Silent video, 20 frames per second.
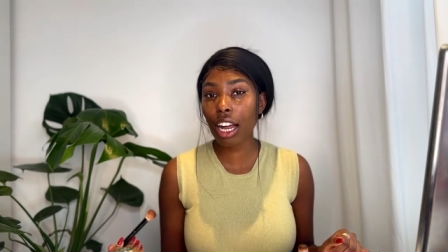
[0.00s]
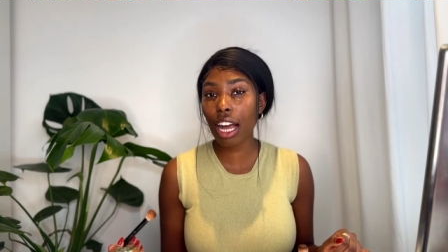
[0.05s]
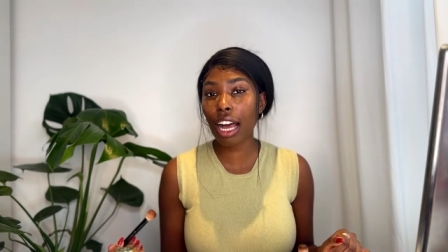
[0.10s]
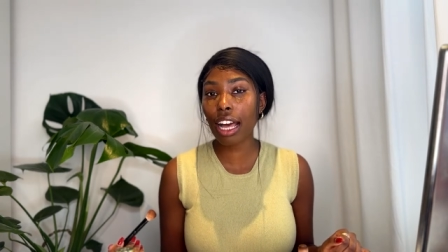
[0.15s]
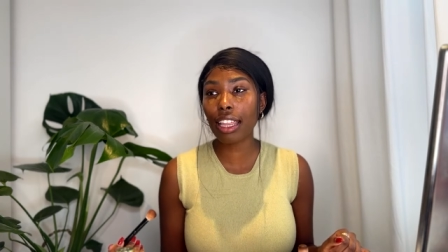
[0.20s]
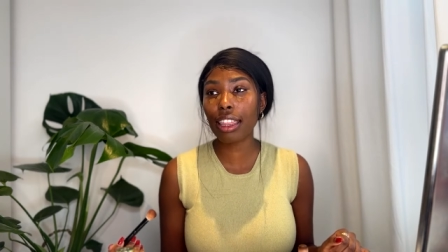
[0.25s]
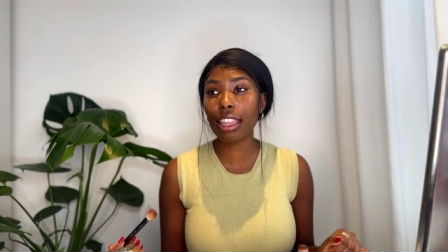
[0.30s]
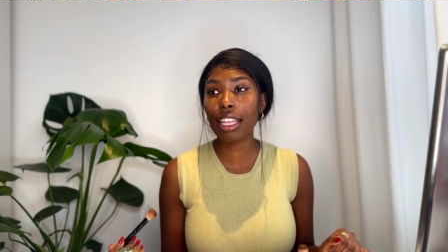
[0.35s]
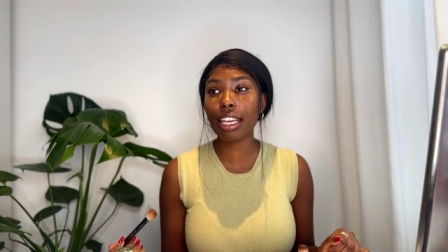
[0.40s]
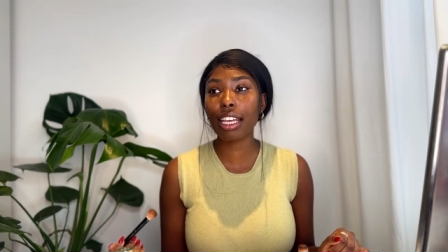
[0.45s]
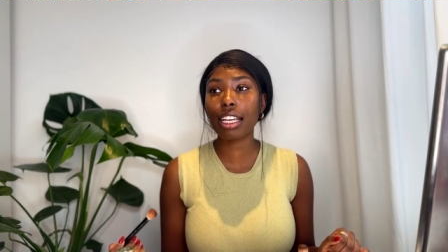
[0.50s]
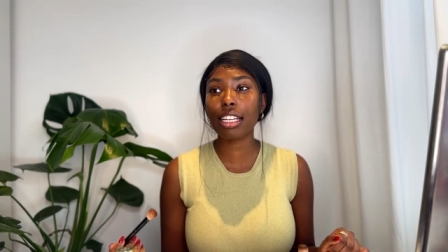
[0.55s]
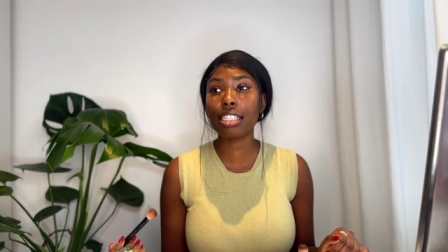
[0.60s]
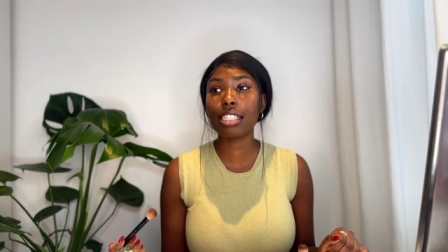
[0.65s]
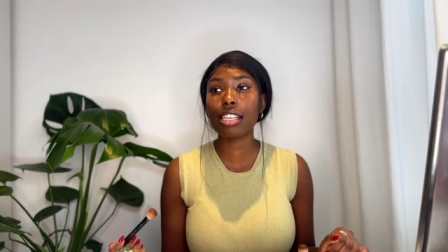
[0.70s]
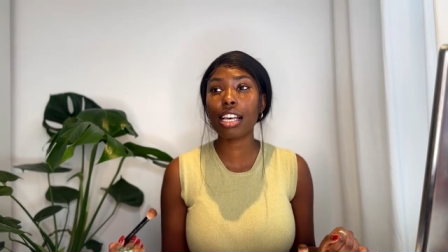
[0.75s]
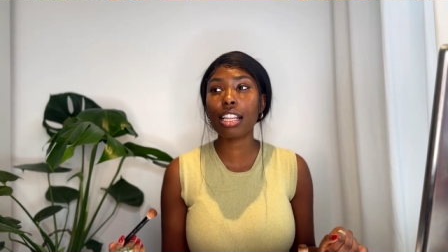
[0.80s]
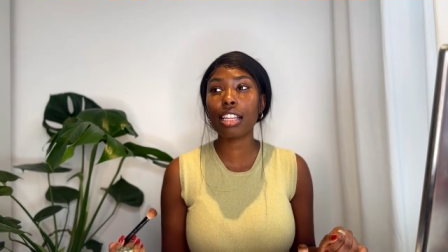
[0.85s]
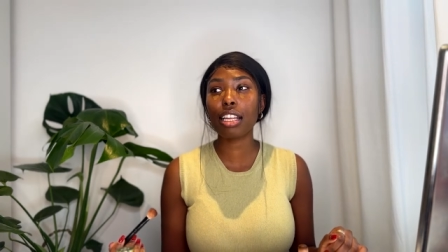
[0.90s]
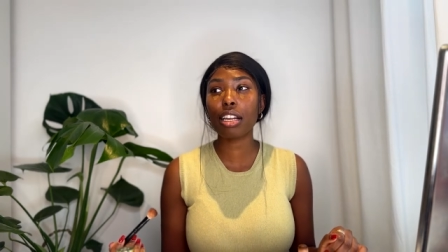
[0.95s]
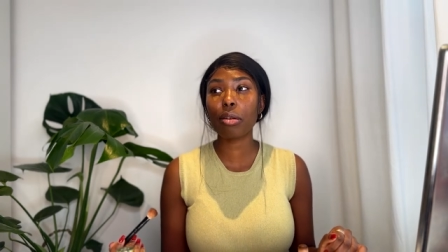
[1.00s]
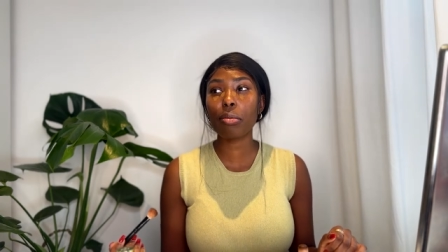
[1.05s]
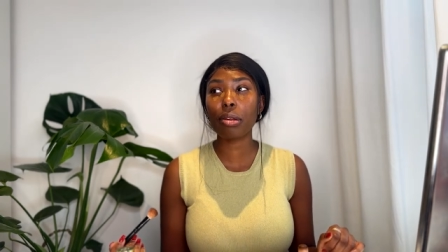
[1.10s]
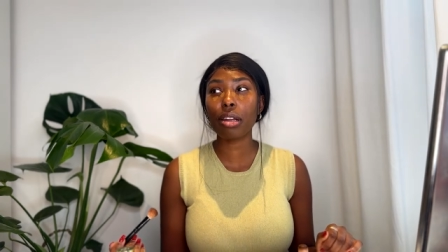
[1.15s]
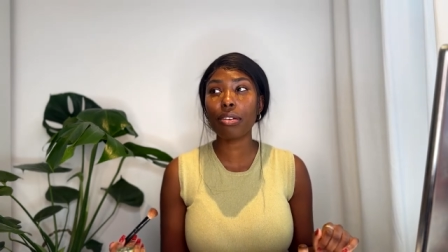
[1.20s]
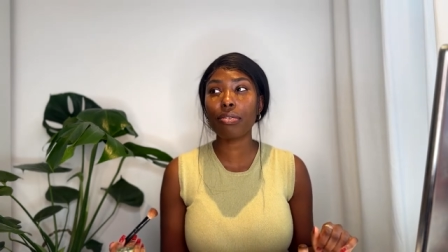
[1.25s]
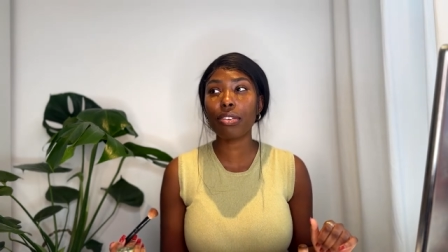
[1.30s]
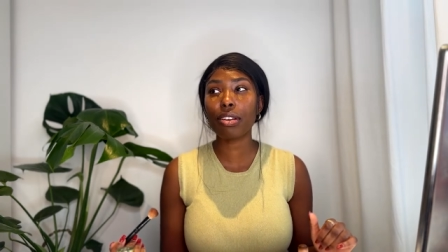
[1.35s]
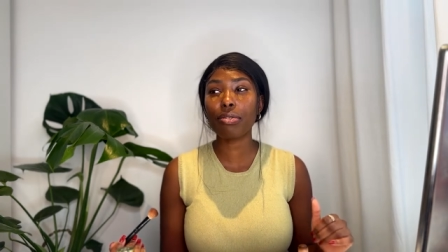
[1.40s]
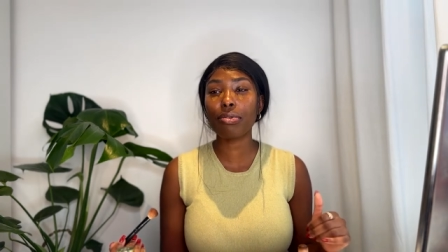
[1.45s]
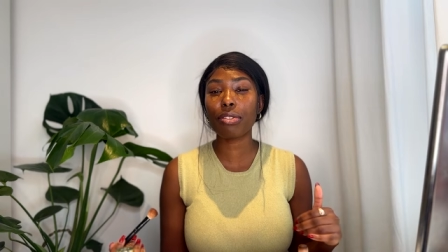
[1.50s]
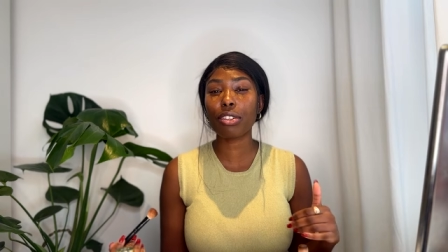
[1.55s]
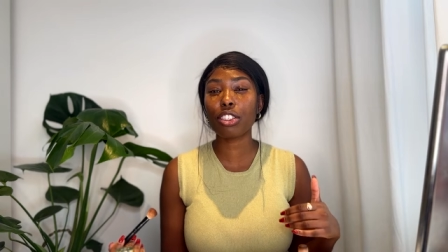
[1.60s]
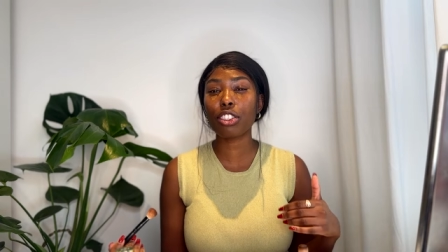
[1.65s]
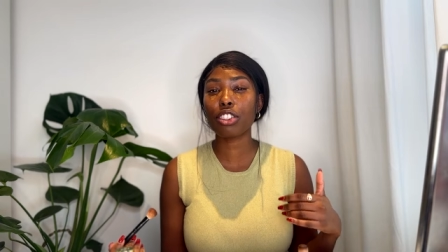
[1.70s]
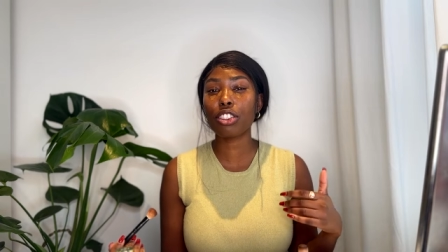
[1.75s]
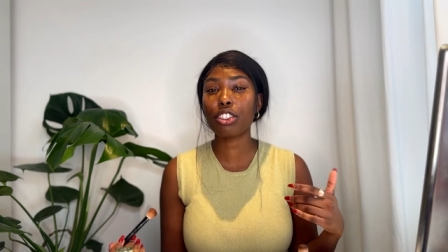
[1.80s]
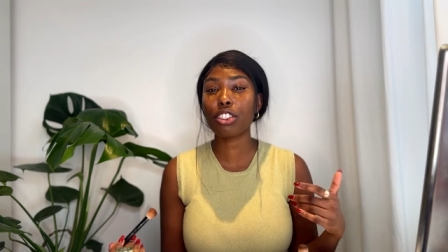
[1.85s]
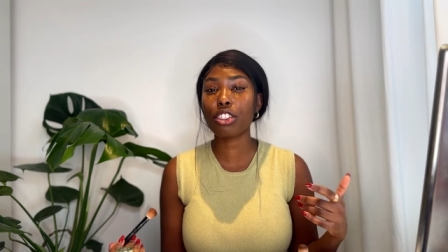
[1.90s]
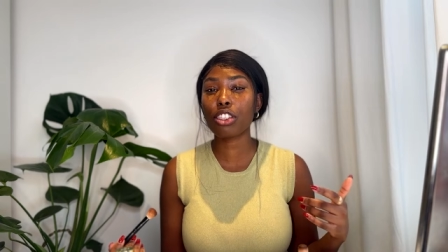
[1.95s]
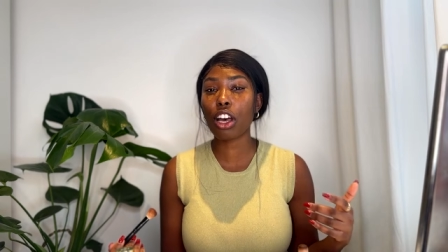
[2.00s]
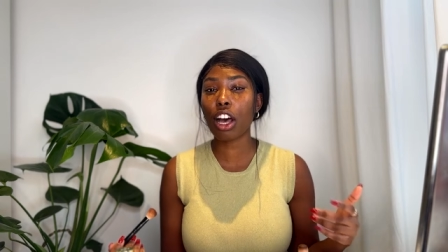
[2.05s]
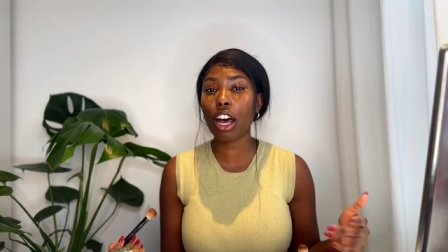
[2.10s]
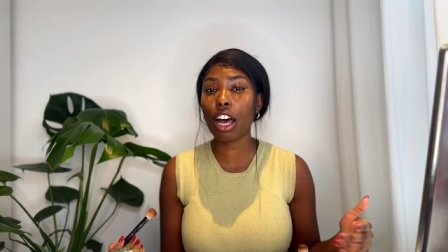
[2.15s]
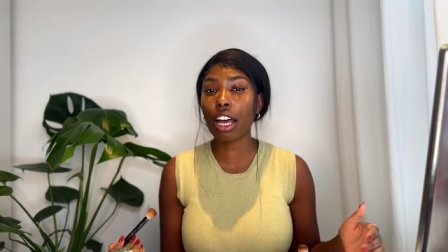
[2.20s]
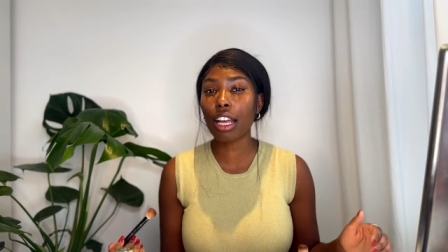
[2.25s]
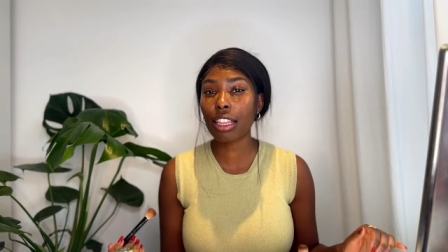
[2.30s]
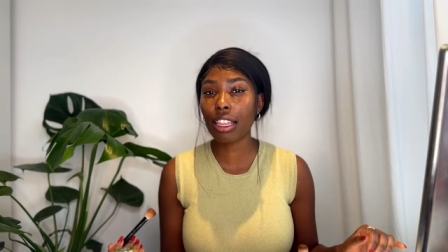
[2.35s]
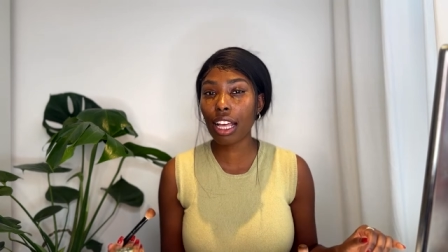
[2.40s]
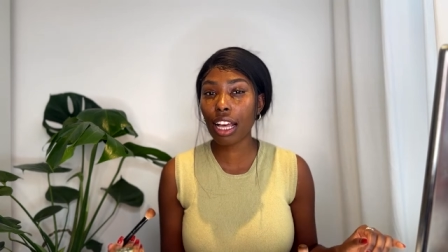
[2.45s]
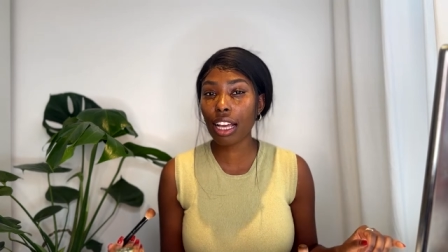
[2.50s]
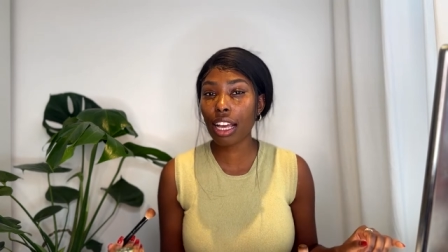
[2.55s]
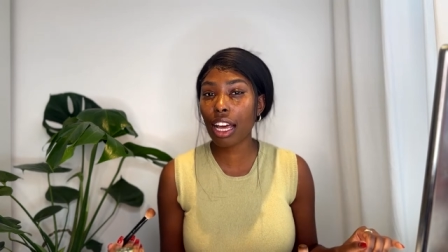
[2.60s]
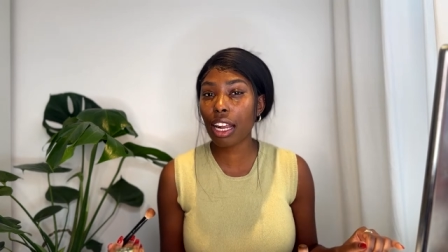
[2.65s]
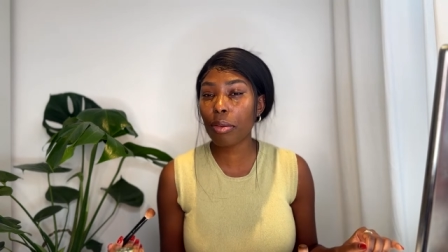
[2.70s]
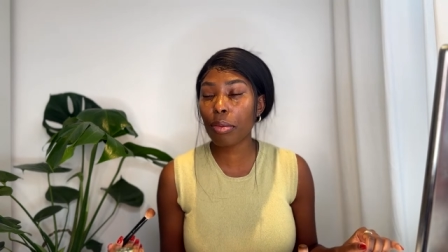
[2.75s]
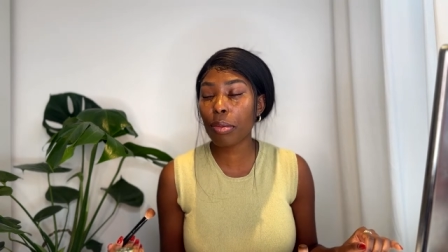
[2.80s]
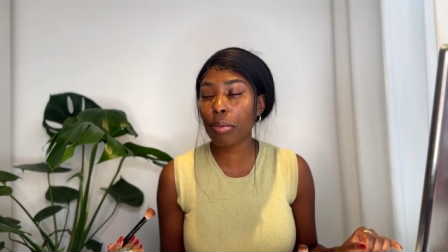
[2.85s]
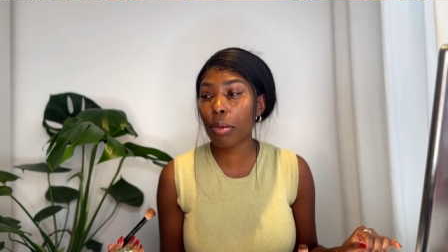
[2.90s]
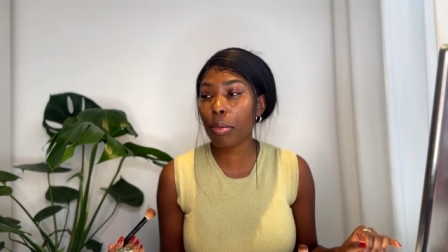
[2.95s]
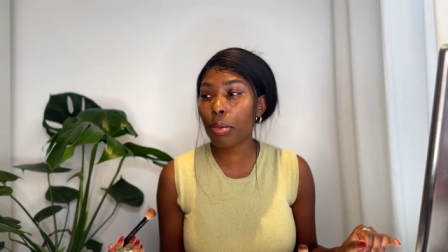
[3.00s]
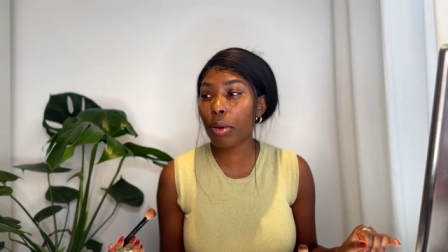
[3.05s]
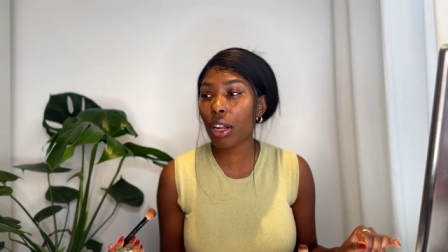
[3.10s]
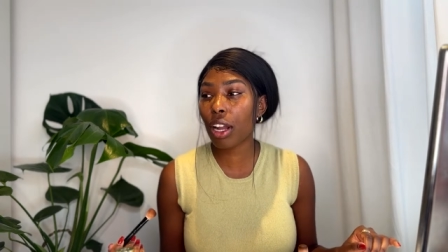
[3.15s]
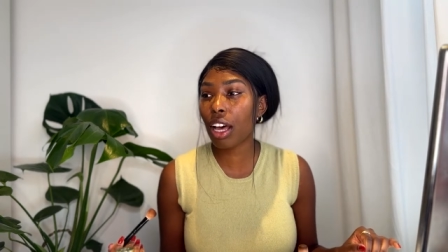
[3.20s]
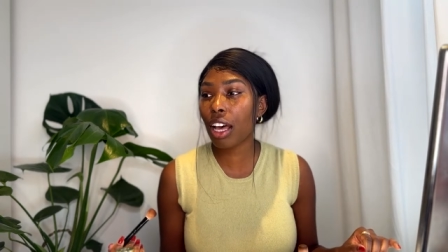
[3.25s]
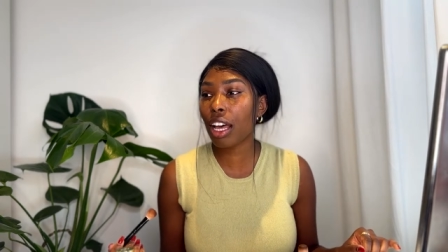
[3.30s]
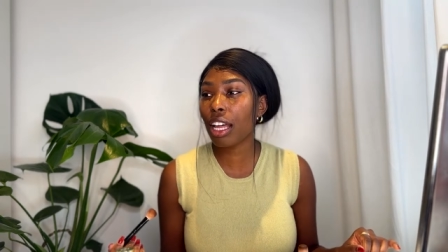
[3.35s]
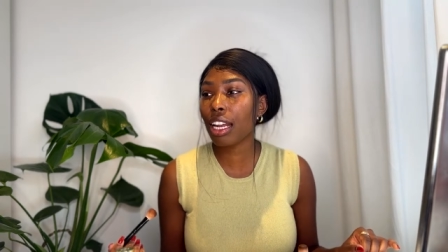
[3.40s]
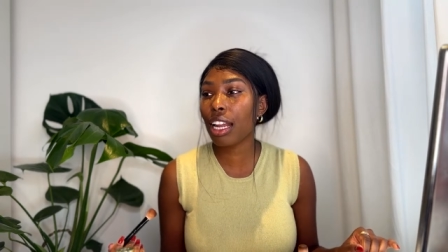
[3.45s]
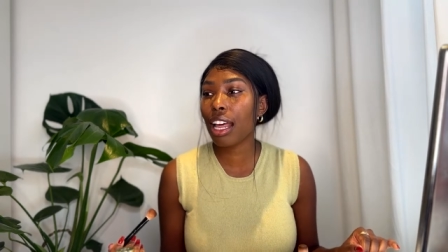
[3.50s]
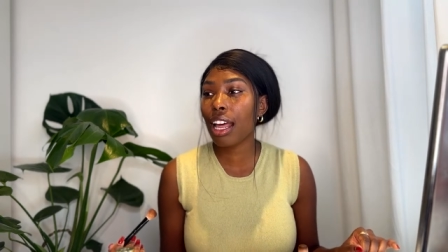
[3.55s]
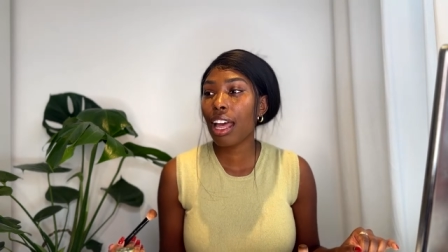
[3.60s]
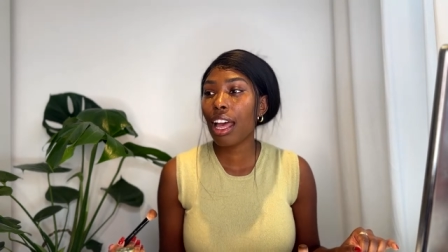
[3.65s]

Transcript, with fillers: I think it's a little bit of a facade that kind of people put on.